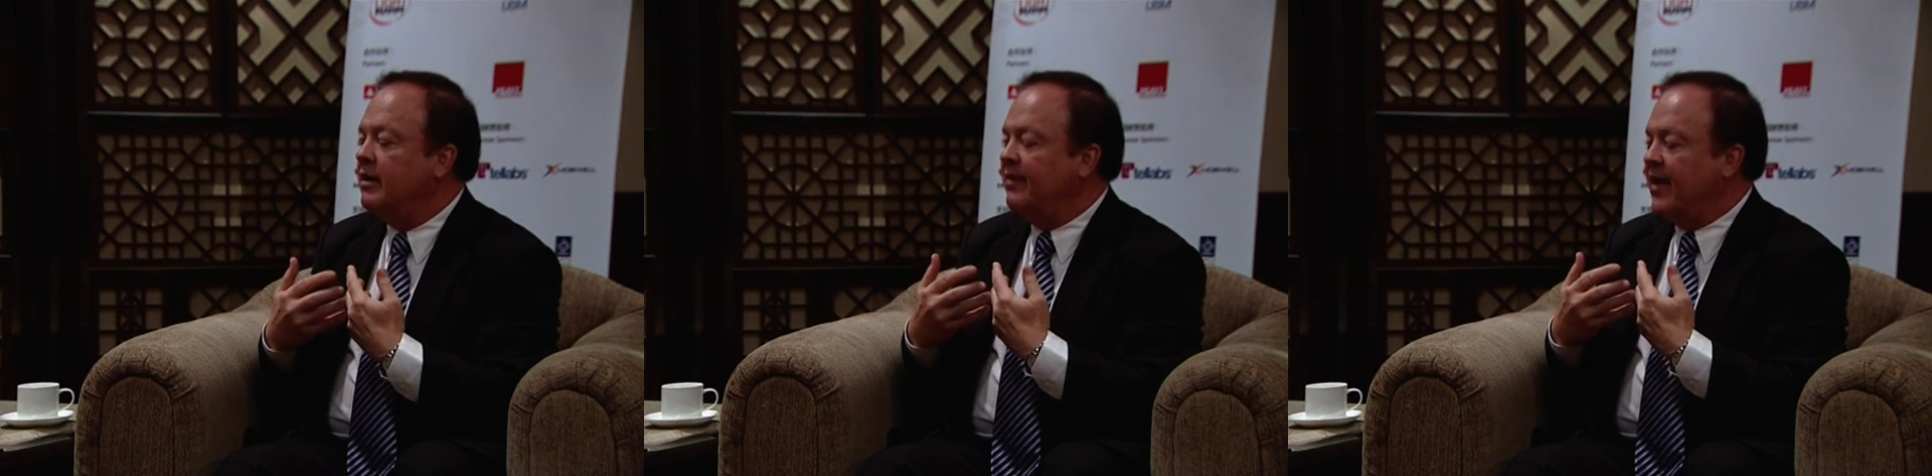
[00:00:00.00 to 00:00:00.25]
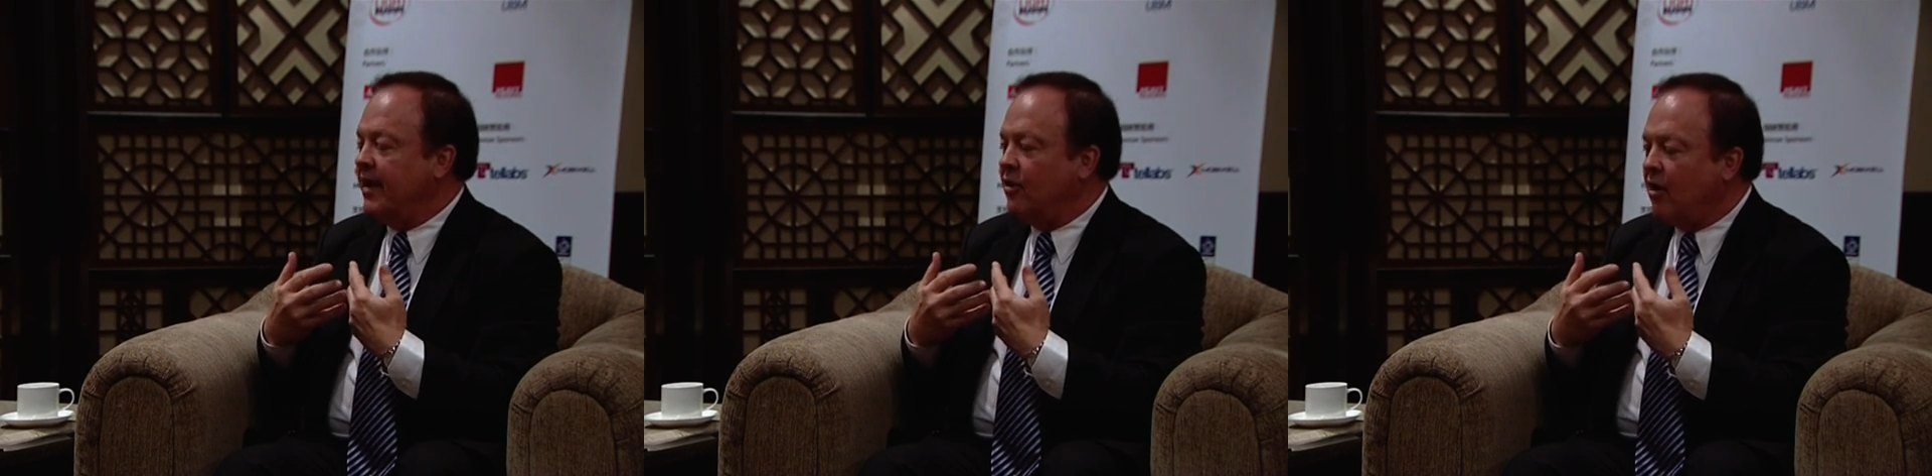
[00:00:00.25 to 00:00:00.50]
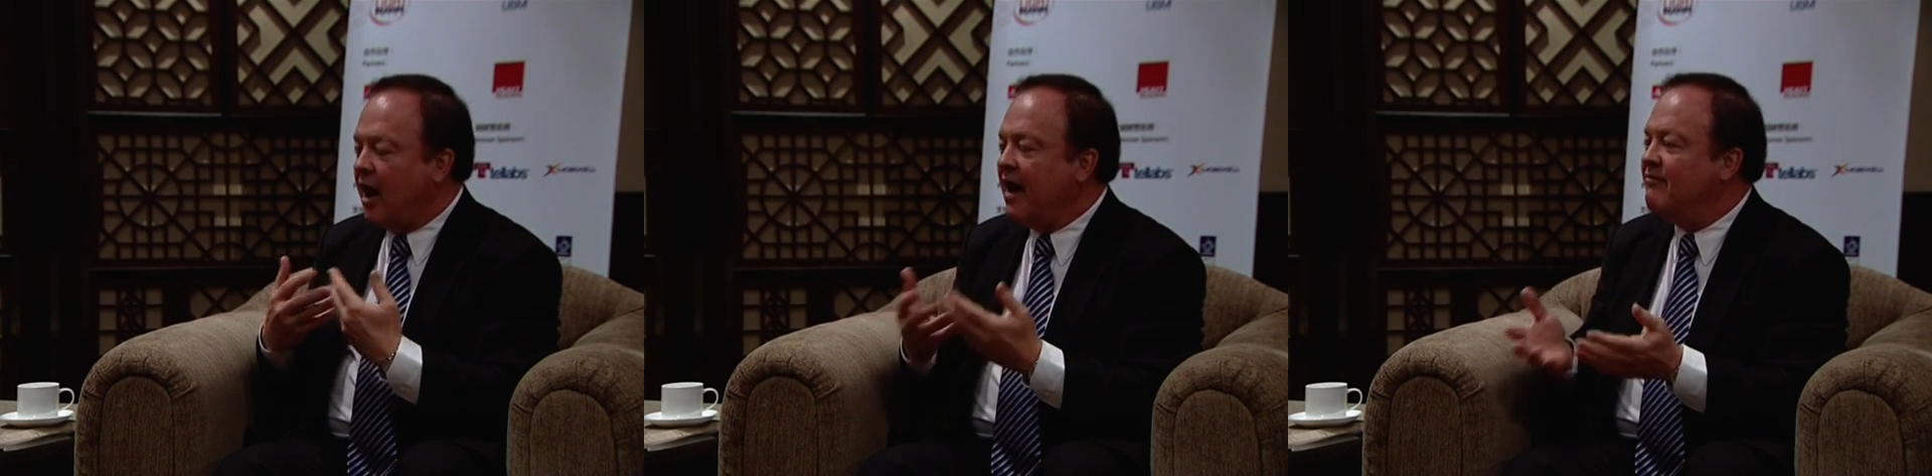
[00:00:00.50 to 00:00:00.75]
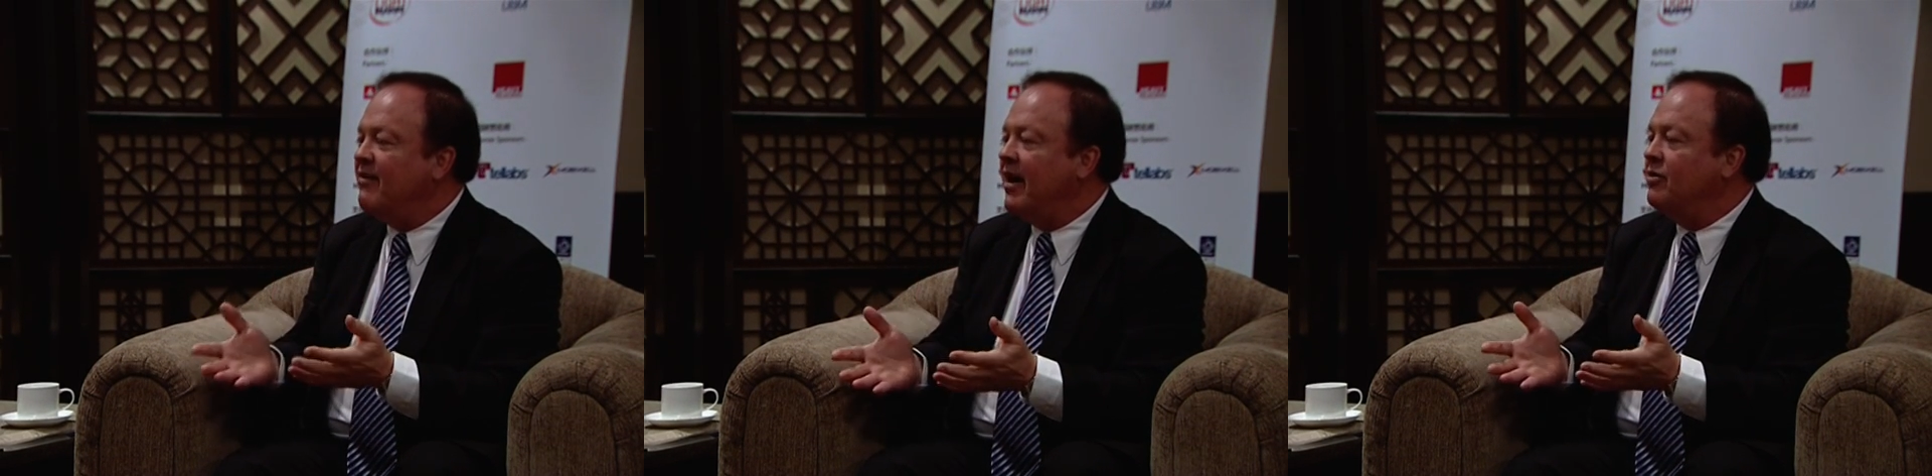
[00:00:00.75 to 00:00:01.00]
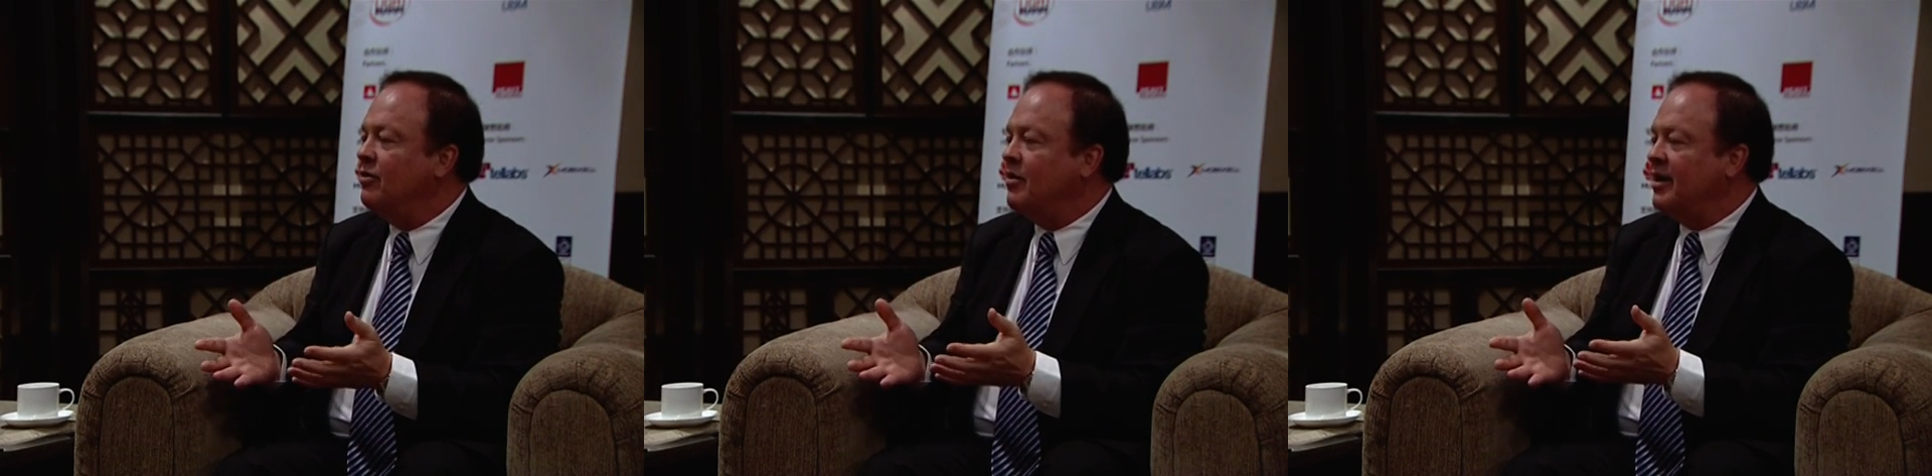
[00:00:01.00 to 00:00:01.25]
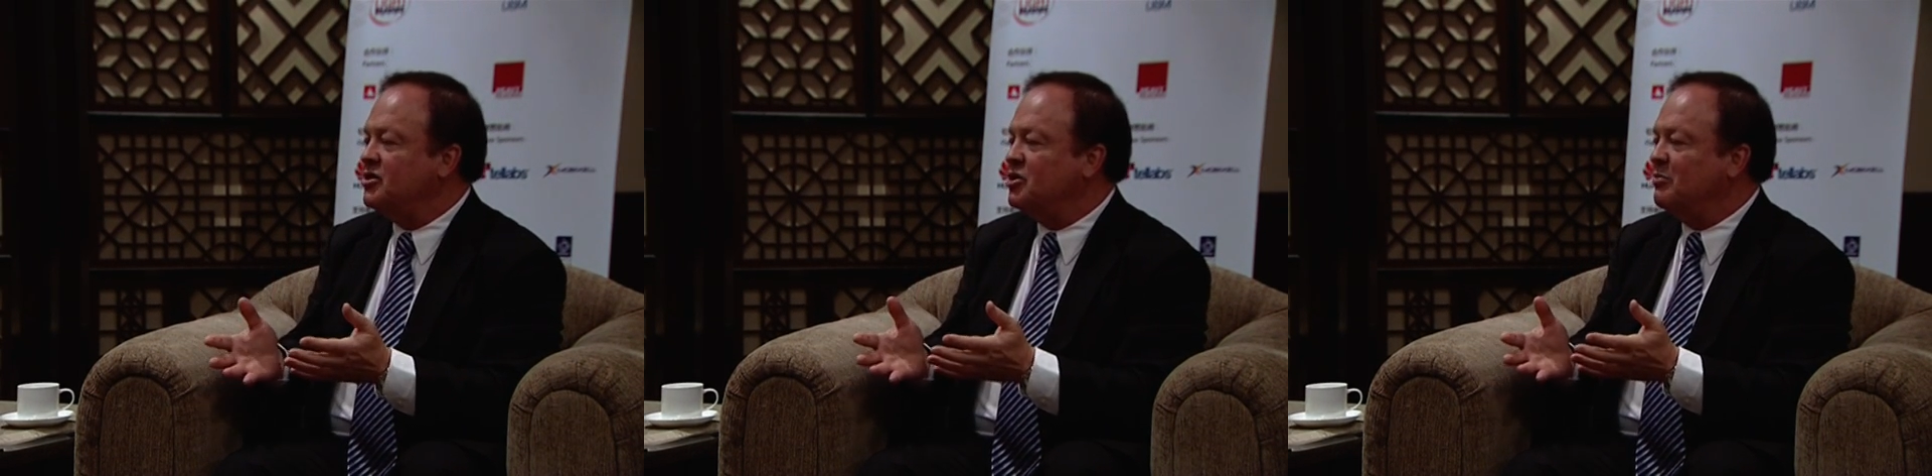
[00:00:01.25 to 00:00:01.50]
that your high-value
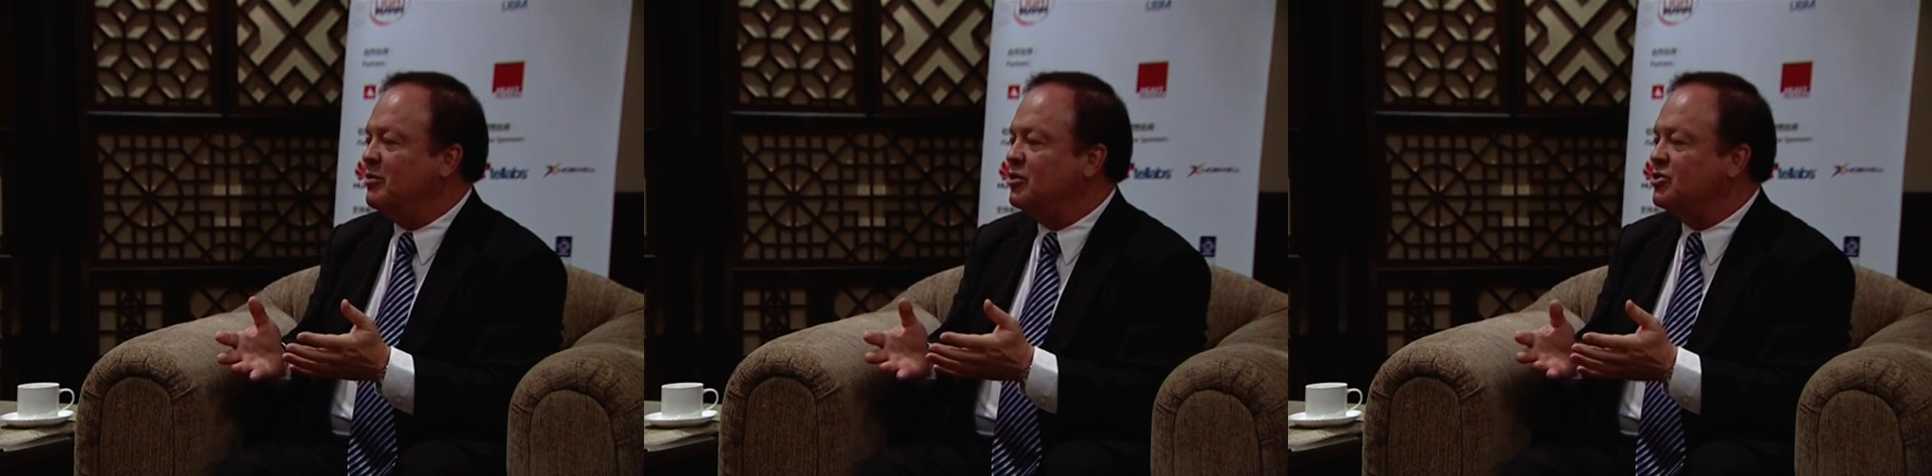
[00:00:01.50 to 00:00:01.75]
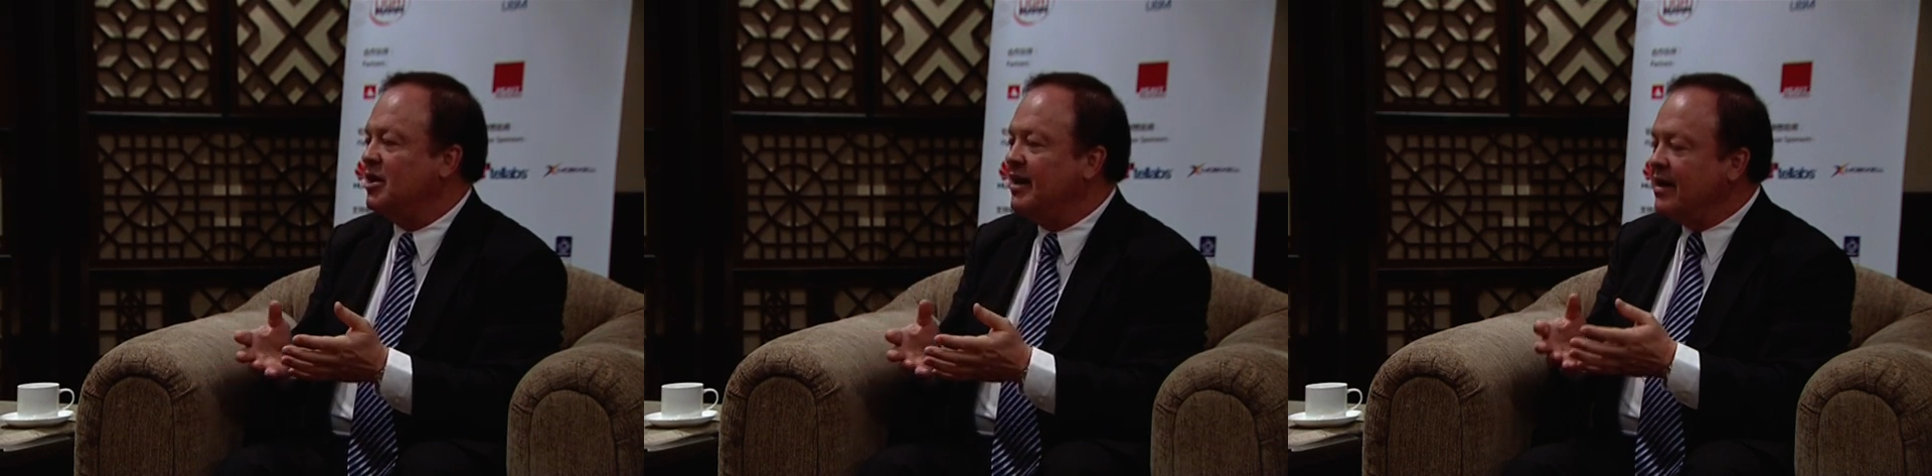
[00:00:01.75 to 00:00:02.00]
customers